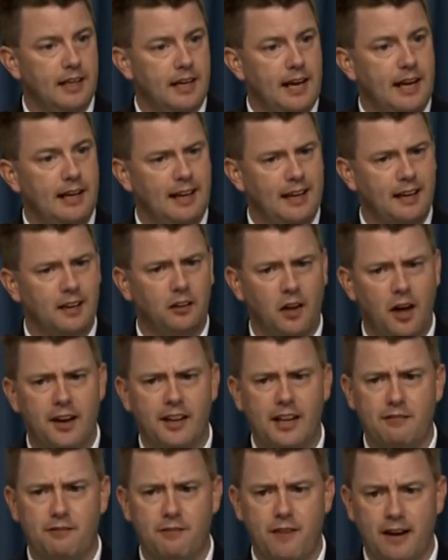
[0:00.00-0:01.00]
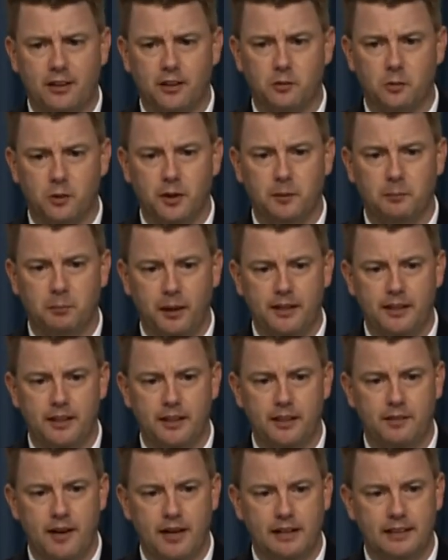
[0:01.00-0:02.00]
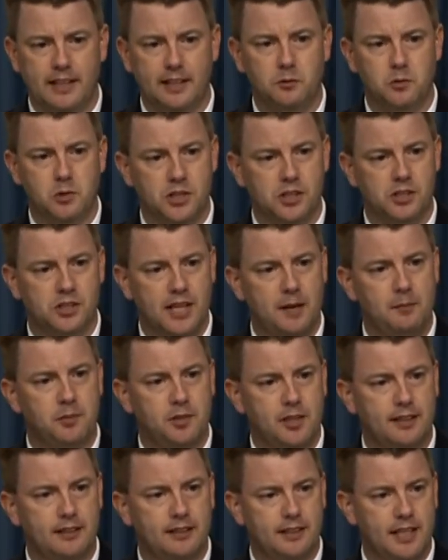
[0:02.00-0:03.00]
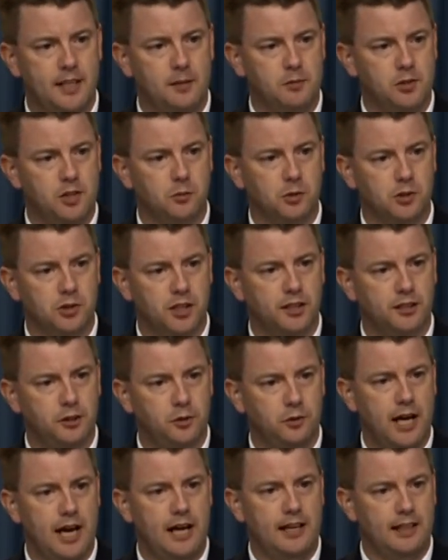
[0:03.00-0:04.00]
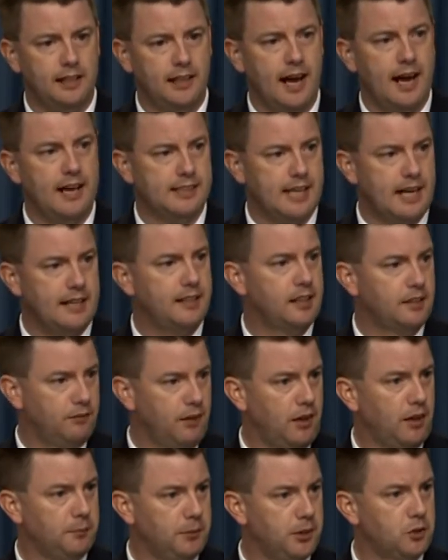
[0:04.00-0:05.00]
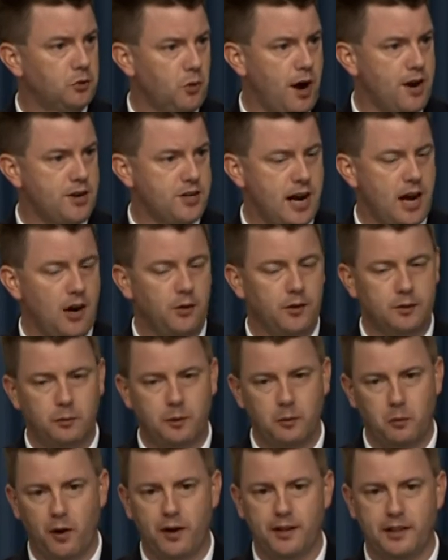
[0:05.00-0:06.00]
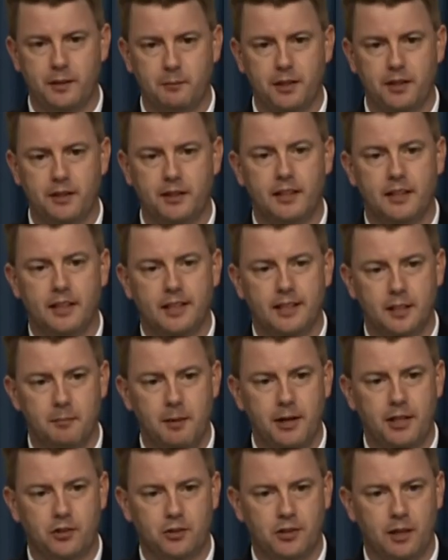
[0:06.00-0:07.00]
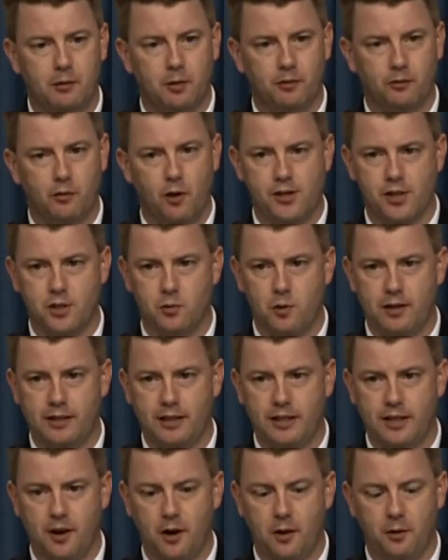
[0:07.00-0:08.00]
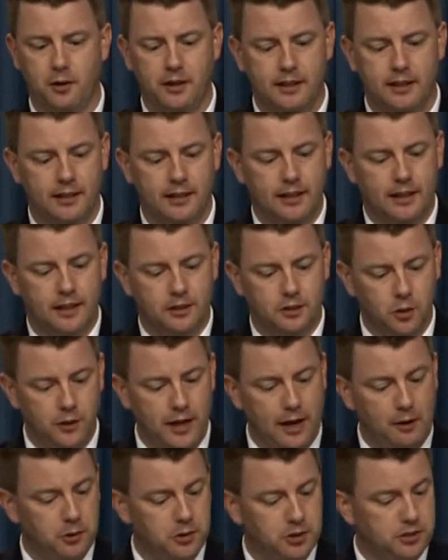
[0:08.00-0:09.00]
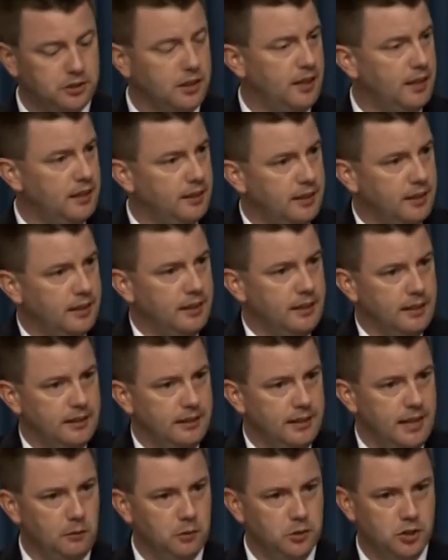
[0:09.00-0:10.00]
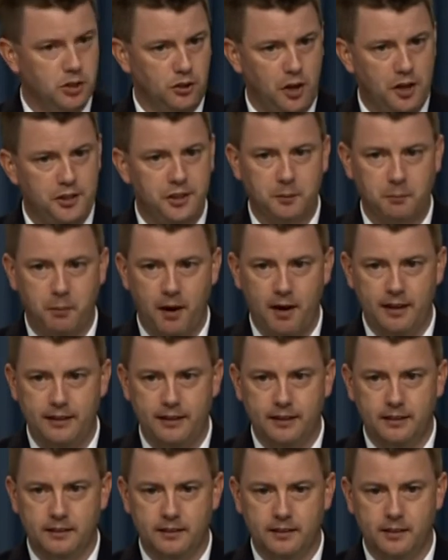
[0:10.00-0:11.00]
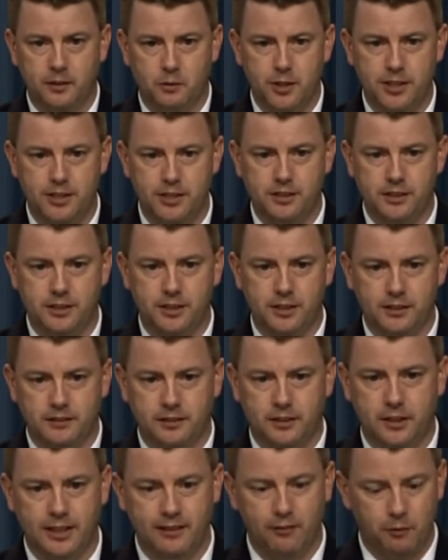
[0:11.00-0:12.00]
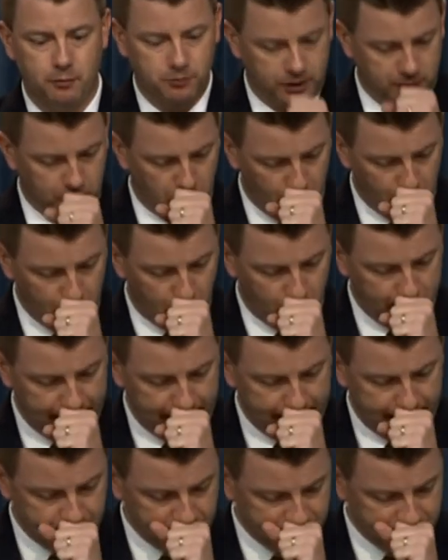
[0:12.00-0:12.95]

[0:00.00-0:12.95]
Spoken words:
And a lot of that factor really played into the fact that it was the same set of teams that was going to do tanking as had to develop this rationale, and we wanted them to make sure they were fresh and ready to go. So that was the logic behind the reason to give them one more day.